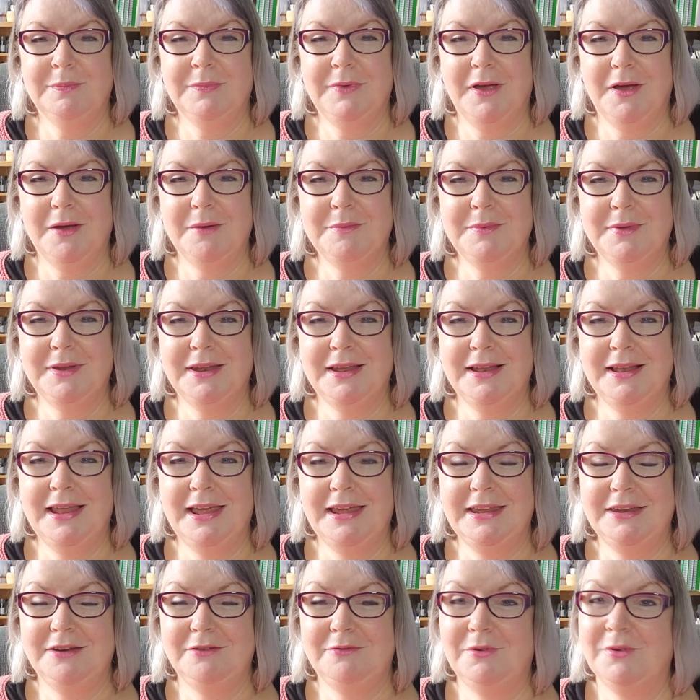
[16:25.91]
time when a
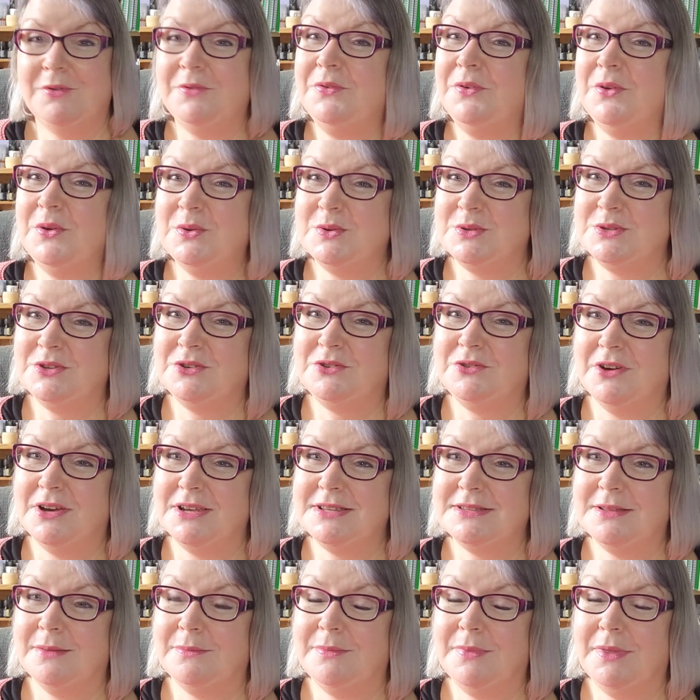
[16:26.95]
lady refused to try
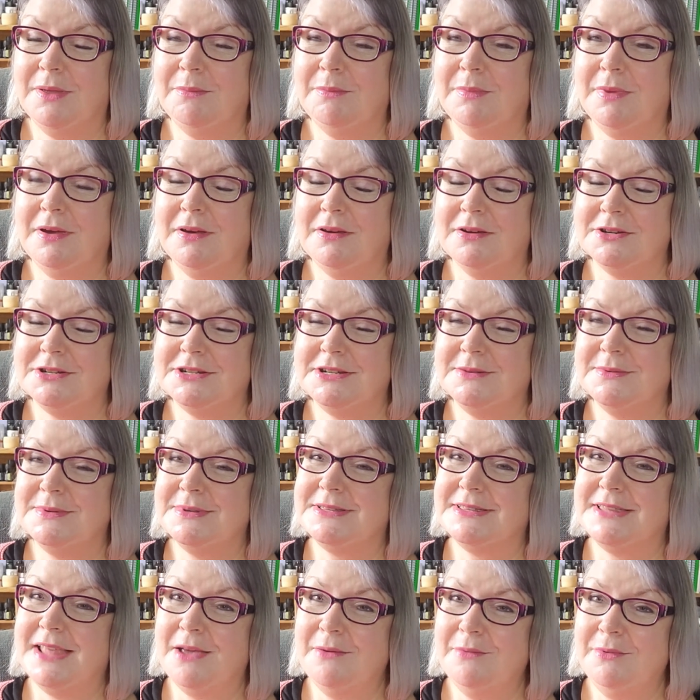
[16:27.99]
something because she was
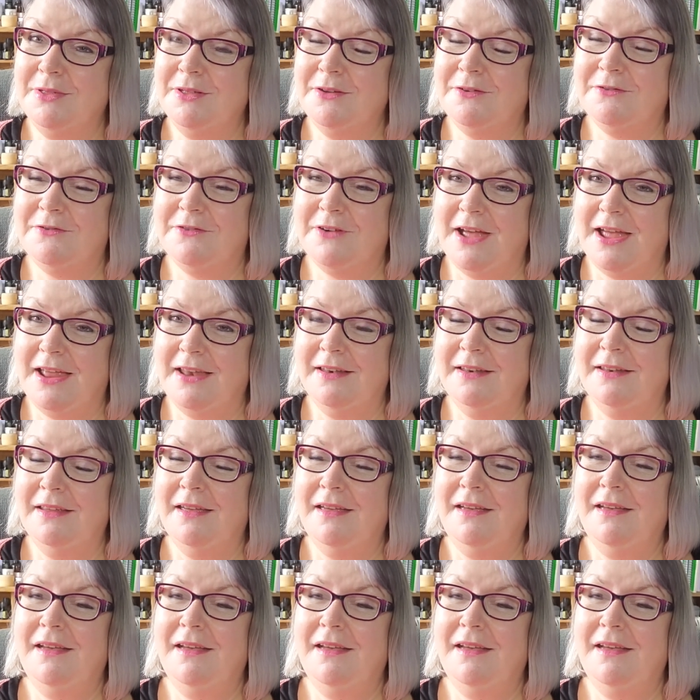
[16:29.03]
there with a friend